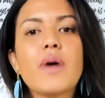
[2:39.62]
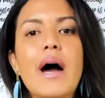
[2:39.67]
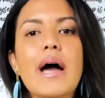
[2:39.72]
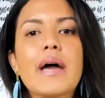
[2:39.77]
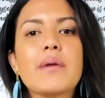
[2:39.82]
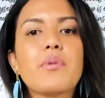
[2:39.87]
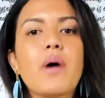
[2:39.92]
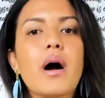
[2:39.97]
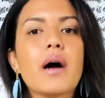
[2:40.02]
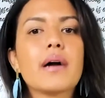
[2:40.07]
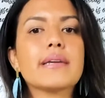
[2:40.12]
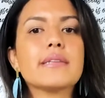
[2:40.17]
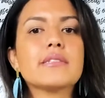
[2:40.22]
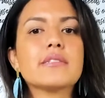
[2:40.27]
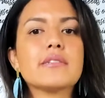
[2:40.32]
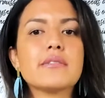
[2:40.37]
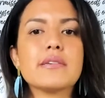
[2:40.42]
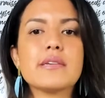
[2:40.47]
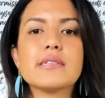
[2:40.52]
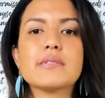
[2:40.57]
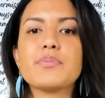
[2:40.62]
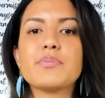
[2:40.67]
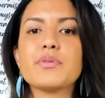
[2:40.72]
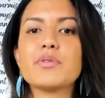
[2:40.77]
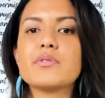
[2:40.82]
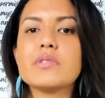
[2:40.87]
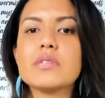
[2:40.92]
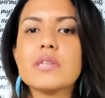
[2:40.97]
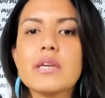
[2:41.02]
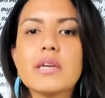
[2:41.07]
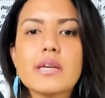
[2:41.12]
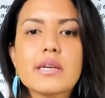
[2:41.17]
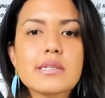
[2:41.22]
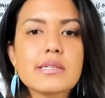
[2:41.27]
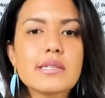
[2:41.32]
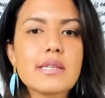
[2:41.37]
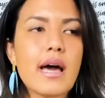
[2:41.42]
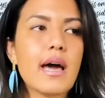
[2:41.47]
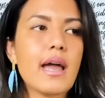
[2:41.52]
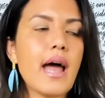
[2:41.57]
I'd walk into these
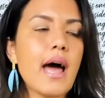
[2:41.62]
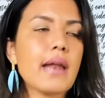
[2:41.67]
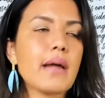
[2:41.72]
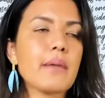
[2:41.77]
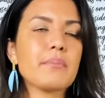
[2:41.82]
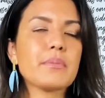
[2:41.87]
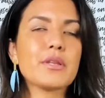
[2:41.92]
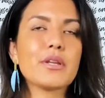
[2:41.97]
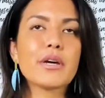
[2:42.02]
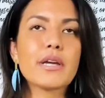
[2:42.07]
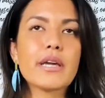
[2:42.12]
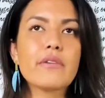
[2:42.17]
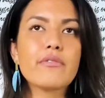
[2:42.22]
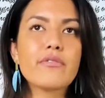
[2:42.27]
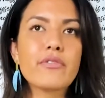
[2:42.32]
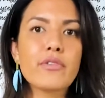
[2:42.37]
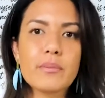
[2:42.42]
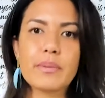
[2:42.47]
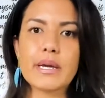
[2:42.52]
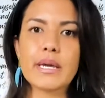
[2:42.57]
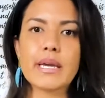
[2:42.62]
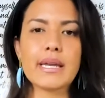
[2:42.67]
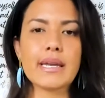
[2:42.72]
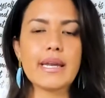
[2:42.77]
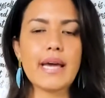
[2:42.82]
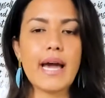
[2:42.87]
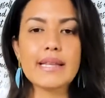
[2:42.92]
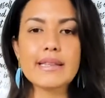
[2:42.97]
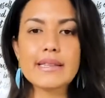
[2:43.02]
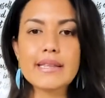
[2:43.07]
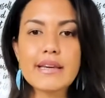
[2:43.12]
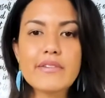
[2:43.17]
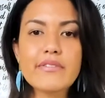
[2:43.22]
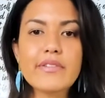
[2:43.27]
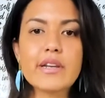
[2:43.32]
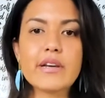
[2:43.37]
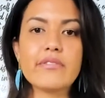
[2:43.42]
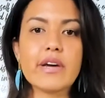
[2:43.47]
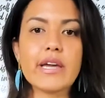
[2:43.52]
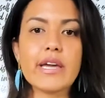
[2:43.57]
boutiques and I'm looking for a bikini. I live
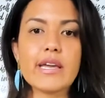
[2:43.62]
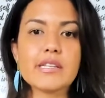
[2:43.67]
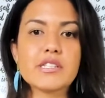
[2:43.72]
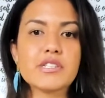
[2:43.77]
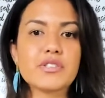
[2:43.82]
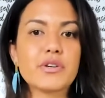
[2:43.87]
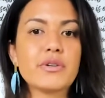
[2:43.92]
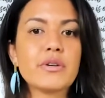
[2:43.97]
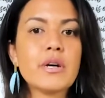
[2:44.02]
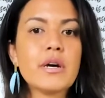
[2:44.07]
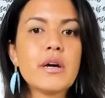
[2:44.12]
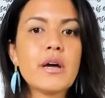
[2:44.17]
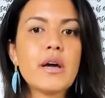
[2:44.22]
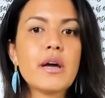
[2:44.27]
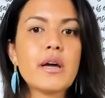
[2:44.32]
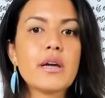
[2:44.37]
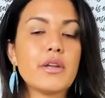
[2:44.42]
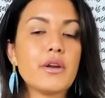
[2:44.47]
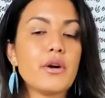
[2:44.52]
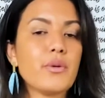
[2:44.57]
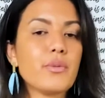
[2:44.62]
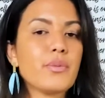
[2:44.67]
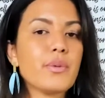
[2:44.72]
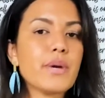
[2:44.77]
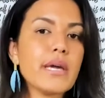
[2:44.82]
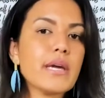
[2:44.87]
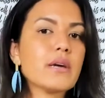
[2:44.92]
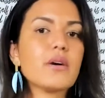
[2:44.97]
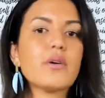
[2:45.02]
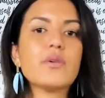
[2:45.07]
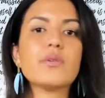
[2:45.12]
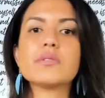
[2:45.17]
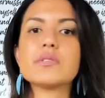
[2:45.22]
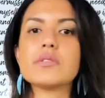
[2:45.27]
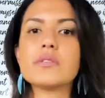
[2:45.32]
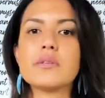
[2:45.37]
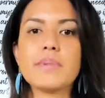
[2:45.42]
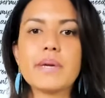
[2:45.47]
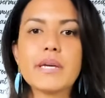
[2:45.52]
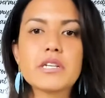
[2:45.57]
in Hawaii, so we go to
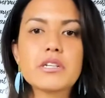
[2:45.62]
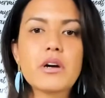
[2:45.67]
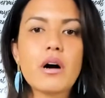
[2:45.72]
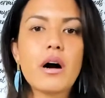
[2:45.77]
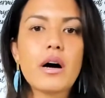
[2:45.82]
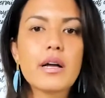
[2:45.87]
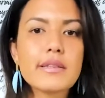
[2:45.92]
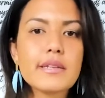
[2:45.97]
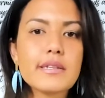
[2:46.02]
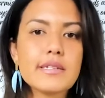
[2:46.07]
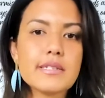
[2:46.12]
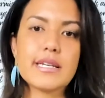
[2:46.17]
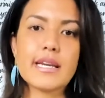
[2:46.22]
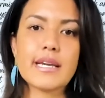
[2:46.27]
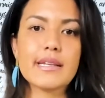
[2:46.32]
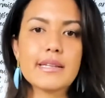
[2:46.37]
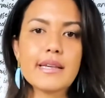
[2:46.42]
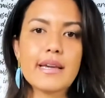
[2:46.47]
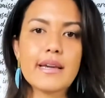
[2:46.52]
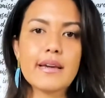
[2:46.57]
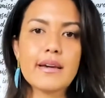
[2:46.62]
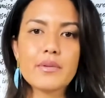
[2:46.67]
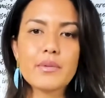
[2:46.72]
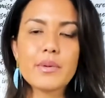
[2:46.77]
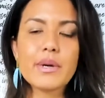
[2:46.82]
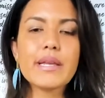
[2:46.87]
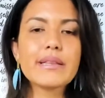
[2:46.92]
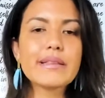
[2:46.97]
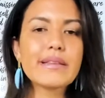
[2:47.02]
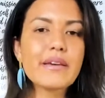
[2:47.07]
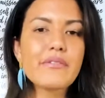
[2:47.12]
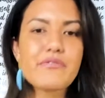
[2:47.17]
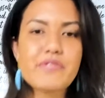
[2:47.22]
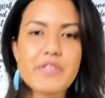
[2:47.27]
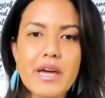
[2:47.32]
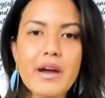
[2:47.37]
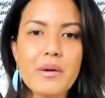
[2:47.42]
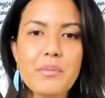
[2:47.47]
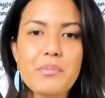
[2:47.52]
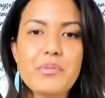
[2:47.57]
the beach on the daily. We live
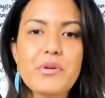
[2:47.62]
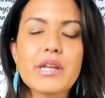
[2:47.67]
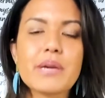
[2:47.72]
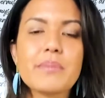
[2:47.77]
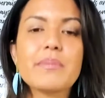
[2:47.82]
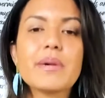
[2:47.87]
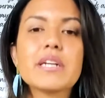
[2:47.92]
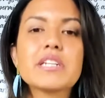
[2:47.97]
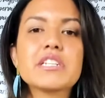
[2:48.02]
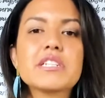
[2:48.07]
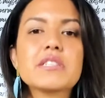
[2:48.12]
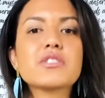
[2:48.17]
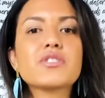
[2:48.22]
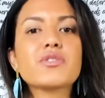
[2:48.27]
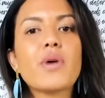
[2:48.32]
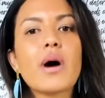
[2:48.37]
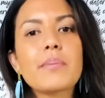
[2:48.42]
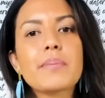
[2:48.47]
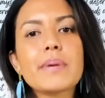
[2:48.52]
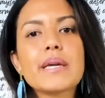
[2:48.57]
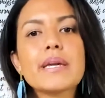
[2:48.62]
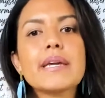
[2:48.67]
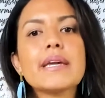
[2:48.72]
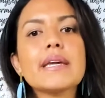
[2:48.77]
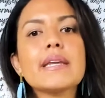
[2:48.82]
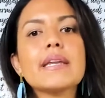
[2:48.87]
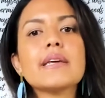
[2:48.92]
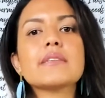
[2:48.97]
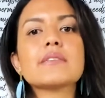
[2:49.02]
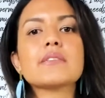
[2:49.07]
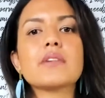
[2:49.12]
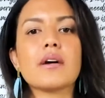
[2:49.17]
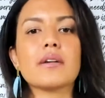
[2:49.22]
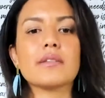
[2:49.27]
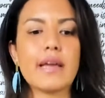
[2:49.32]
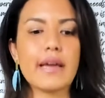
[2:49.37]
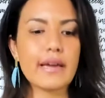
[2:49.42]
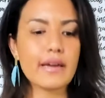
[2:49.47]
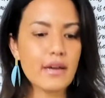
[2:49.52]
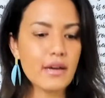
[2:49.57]
there pretty much. And so our bikinis are
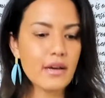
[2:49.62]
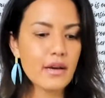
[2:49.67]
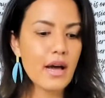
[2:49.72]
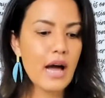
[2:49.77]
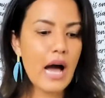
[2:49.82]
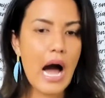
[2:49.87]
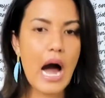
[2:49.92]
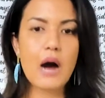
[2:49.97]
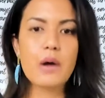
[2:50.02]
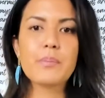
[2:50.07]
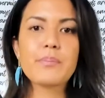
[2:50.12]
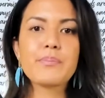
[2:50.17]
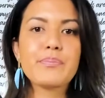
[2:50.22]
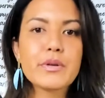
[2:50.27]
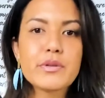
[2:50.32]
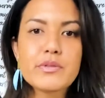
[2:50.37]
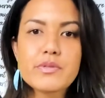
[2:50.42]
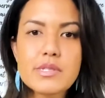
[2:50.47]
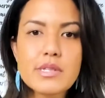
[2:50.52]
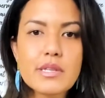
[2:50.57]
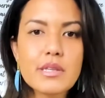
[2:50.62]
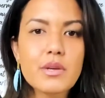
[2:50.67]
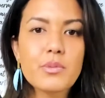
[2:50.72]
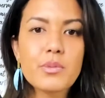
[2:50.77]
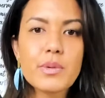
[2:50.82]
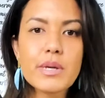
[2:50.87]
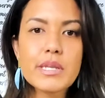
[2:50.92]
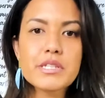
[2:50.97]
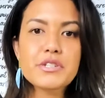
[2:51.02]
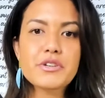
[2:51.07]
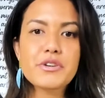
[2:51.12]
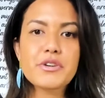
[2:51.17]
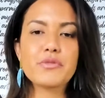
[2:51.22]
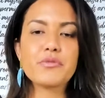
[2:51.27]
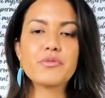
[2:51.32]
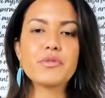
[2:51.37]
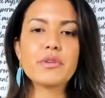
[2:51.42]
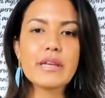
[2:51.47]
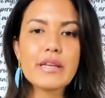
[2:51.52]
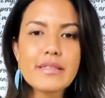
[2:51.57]
like our boots in the winter. You
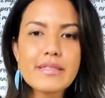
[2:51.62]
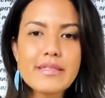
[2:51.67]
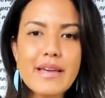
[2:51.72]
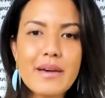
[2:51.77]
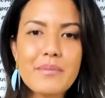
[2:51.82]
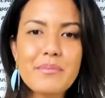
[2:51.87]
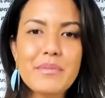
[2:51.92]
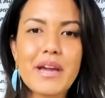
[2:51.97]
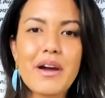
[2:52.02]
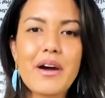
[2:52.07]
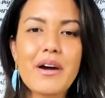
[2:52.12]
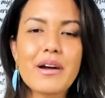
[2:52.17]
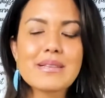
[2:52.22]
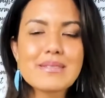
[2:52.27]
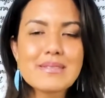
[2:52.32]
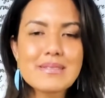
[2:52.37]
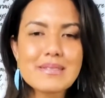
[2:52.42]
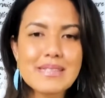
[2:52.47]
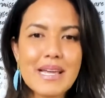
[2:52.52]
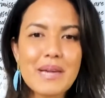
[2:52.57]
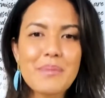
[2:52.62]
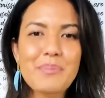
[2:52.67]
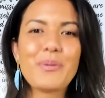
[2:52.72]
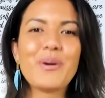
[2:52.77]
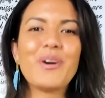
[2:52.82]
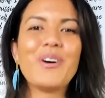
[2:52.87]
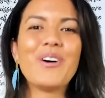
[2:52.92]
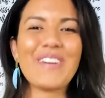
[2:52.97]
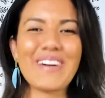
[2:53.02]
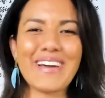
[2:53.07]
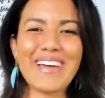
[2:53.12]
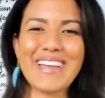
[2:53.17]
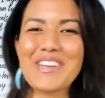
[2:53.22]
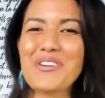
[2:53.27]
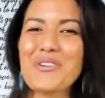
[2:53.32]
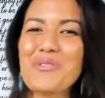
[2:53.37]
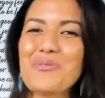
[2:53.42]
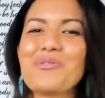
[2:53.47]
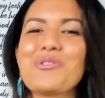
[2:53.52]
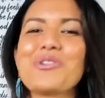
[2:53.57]
need them. They are a staple in
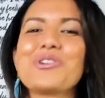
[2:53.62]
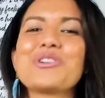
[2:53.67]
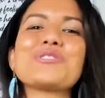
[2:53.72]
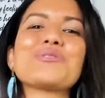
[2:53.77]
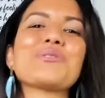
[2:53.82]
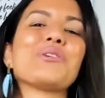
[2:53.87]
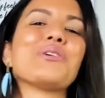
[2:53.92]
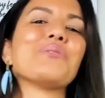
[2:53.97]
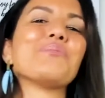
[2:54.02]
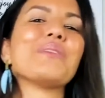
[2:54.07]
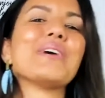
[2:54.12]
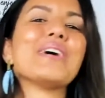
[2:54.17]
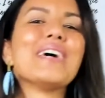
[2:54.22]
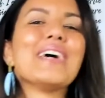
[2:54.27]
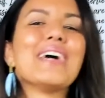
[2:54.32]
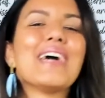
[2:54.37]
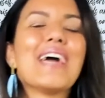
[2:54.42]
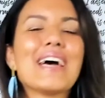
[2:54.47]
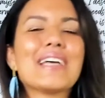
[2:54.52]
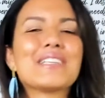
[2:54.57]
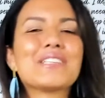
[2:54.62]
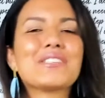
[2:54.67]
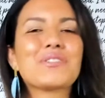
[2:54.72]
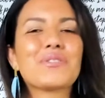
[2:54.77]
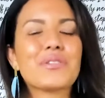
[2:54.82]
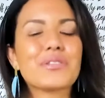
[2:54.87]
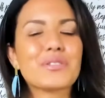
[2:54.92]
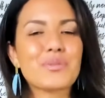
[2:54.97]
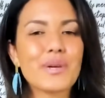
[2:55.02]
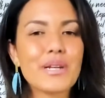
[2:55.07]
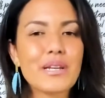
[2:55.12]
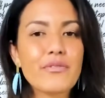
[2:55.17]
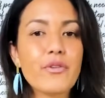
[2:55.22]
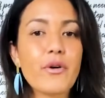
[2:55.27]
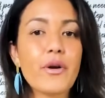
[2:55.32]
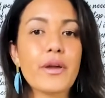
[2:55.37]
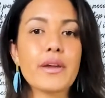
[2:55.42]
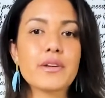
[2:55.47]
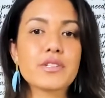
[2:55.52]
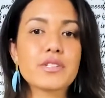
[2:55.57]
your wardrobe. And so at
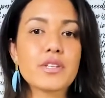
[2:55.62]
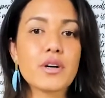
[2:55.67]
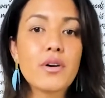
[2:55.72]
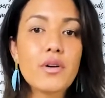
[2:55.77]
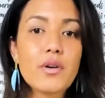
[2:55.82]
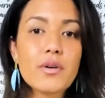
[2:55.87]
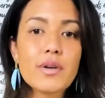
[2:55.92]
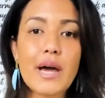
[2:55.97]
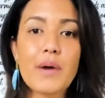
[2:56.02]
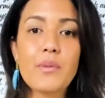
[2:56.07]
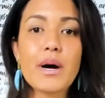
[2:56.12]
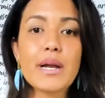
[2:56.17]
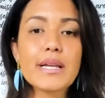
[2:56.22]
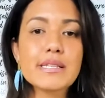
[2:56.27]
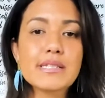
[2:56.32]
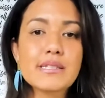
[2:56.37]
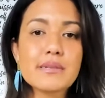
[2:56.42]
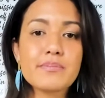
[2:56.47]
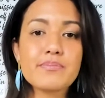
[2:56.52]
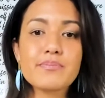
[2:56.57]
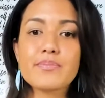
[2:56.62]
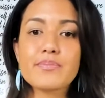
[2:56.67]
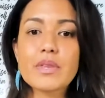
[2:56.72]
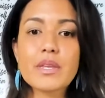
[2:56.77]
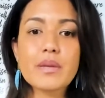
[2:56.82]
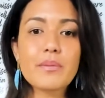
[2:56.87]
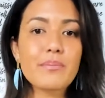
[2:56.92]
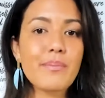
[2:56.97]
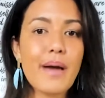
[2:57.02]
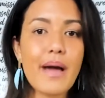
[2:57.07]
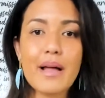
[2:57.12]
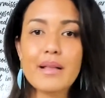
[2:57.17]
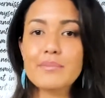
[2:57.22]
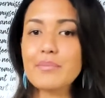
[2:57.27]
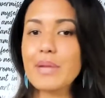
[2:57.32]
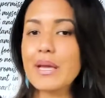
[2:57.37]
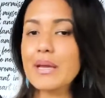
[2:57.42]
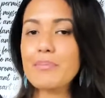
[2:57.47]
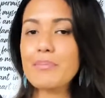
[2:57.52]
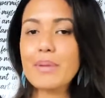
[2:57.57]
24 years old, I wanted to
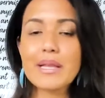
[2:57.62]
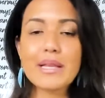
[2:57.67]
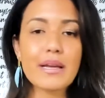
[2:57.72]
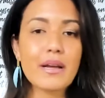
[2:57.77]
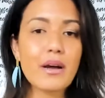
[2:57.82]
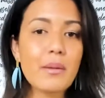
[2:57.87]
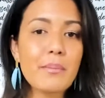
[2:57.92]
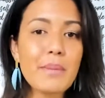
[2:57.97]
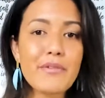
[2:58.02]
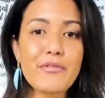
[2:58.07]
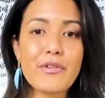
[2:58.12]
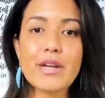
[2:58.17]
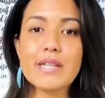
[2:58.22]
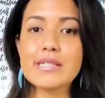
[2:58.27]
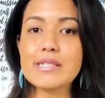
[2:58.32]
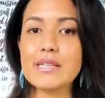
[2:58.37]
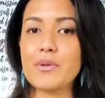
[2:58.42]
be like all my friends.